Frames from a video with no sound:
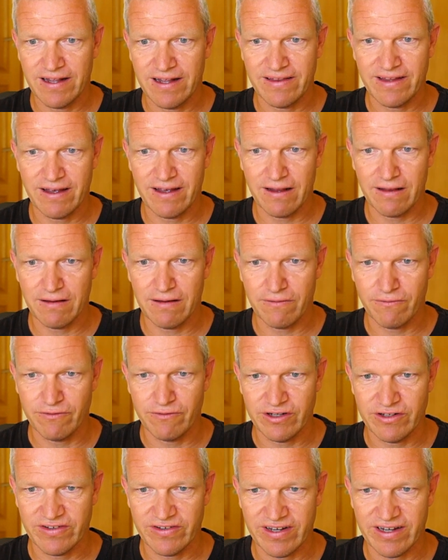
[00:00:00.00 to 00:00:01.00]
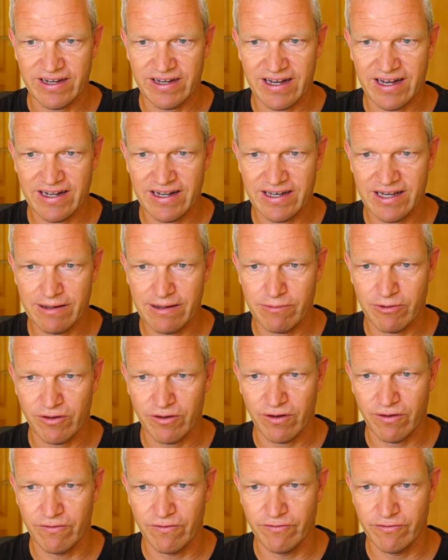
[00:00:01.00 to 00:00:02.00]
and then we say
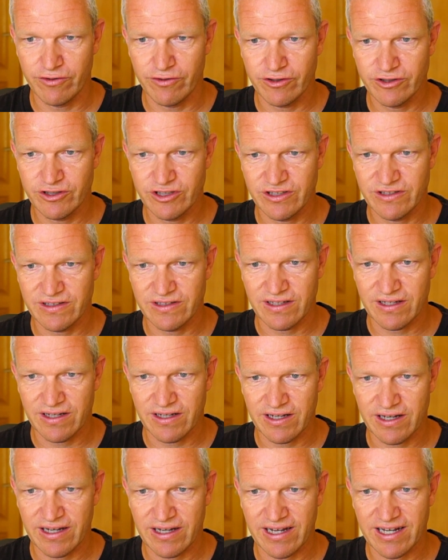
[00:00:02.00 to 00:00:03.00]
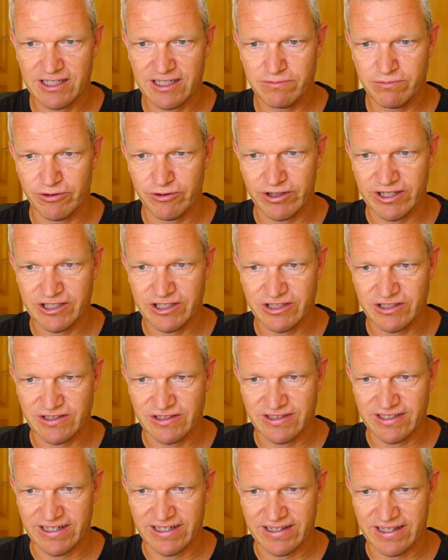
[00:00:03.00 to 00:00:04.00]
enable a version expiration
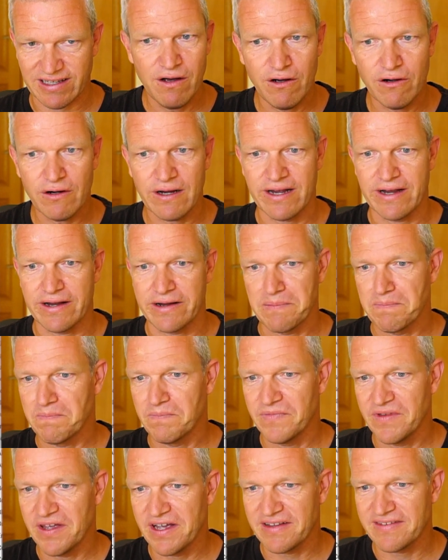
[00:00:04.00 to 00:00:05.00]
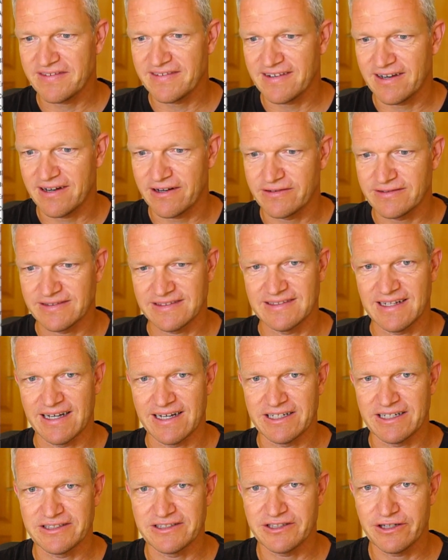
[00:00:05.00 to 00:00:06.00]
setting. Okay, that sounds
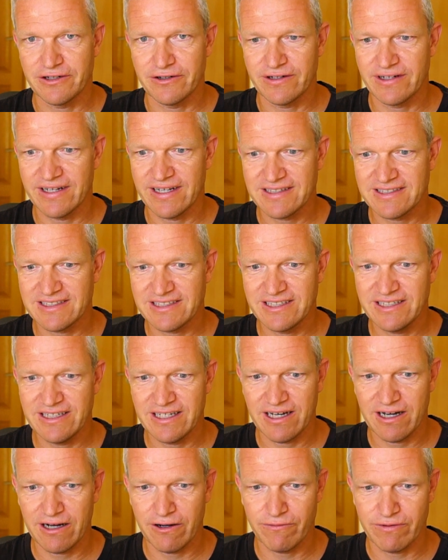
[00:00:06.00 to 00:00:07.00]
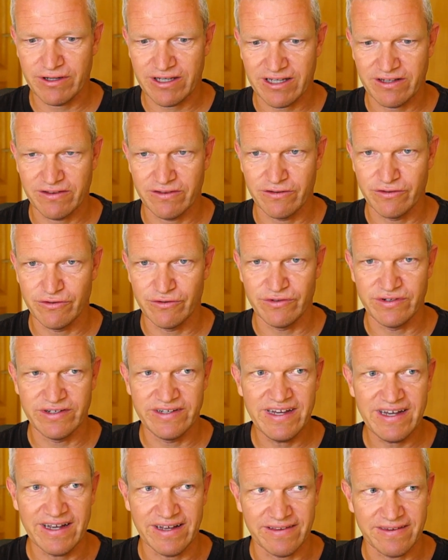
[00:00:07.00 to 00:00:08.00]
nice. So let's see how we can do
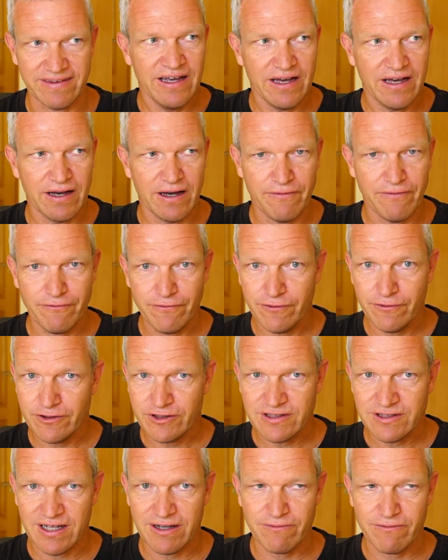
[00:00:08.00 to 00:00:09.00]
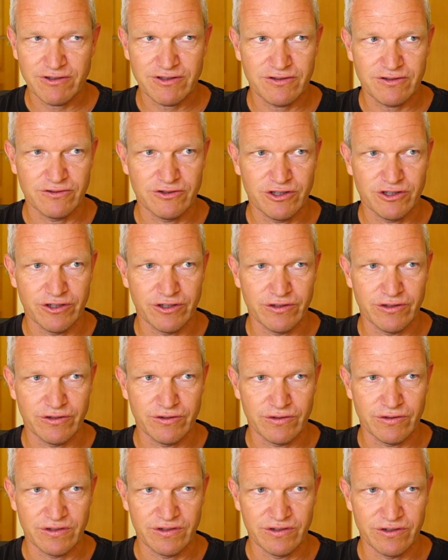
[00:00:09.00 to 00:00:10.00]
that. First, I want to show
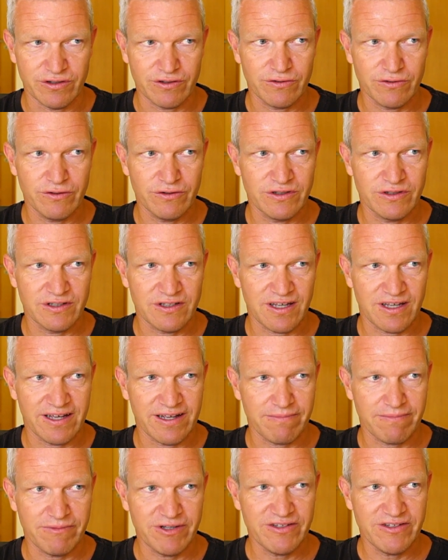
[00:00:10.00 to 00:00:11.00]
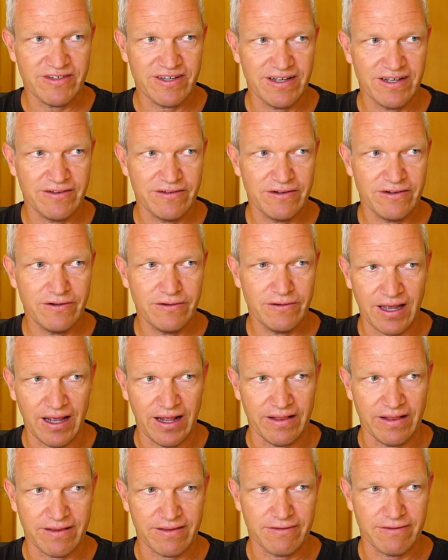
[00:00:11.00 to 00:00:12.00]
you the current admin center.
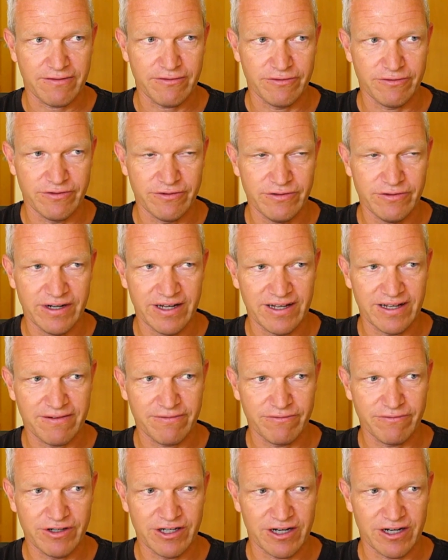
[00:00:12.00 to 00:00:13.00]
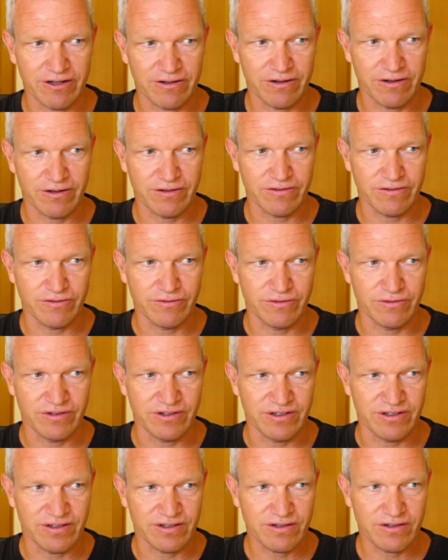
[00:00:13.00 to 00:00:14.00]
And to do that, we are going to
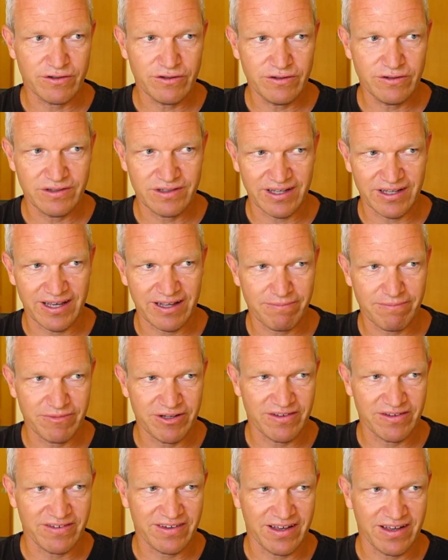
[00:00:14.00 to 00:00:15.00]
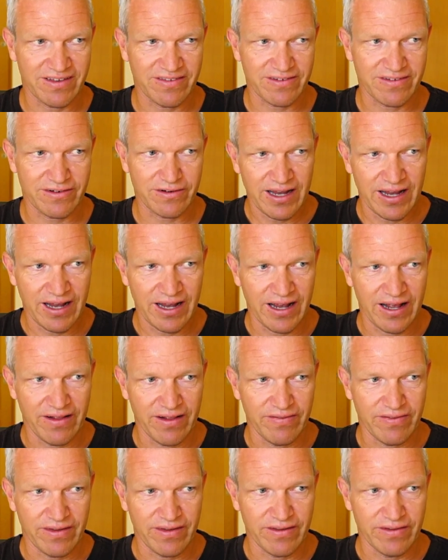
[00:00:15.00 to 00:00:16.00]
the current admin center,
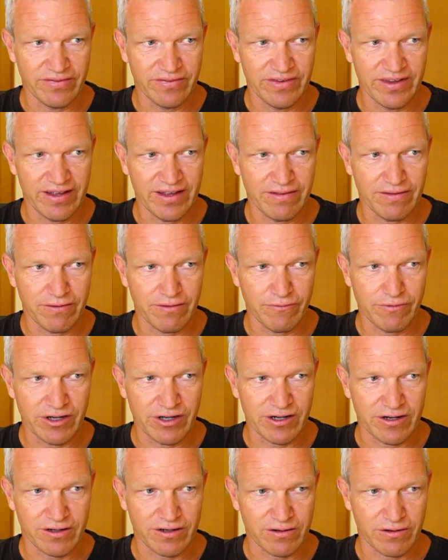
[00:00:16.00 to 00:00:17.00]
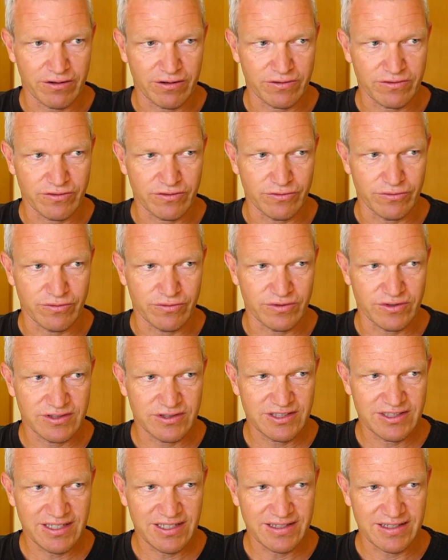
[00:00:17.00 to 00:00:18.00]
and then we are going to
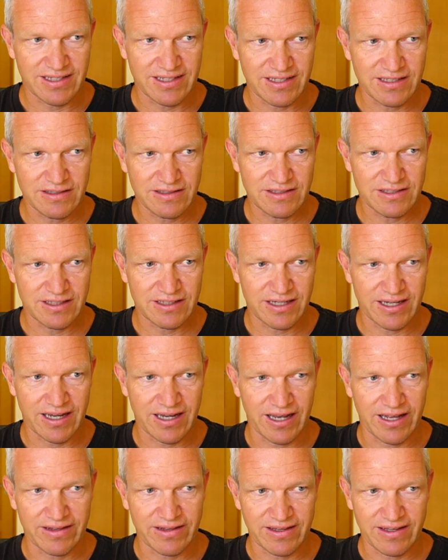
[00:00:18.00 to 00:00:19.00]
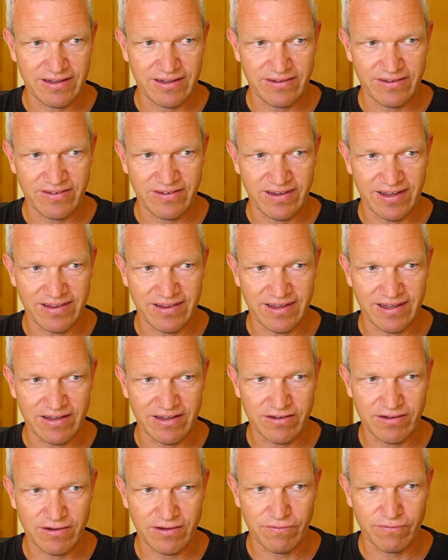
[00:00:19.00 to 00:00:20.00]
settings. And in the
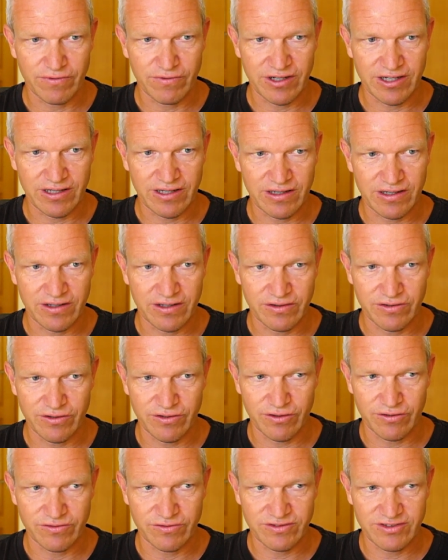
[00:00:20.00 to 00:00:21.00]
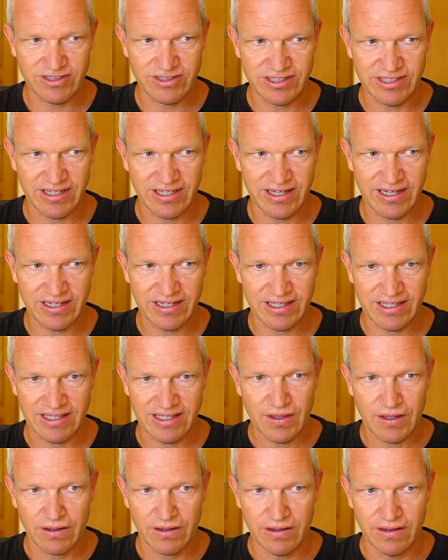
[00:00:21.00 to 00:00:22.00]
settings, we don't see
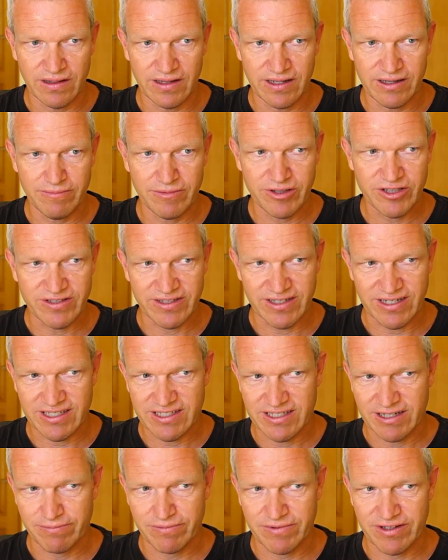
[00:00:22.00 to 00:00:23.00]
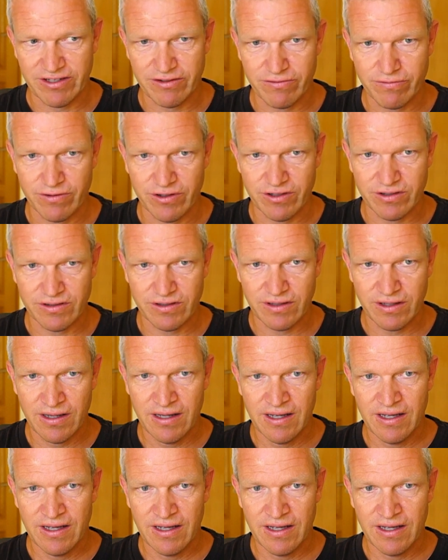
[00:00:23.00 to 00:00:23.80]
any limits except this one,